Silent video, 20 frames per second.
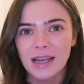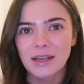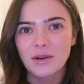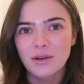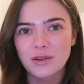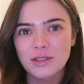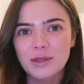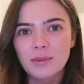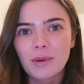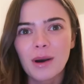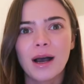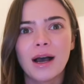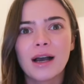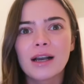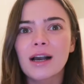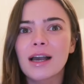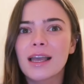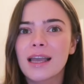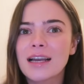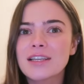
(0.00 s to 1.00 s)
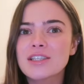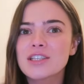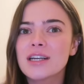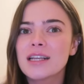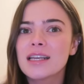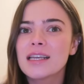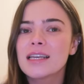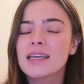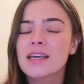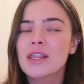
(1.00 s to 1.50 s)
I got to work. I
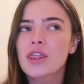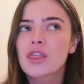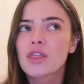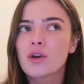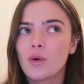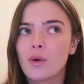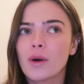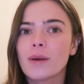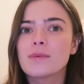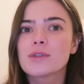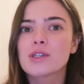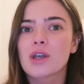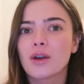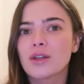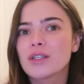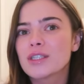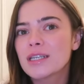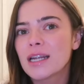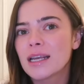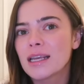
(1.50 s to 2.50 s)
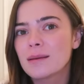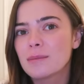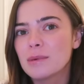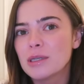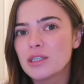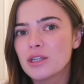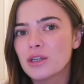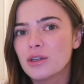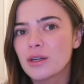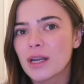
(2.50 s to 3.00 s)
actually thought it was going to take
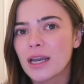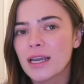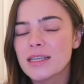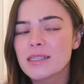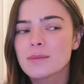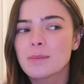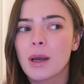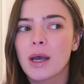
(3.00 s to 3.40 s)
me 2 days,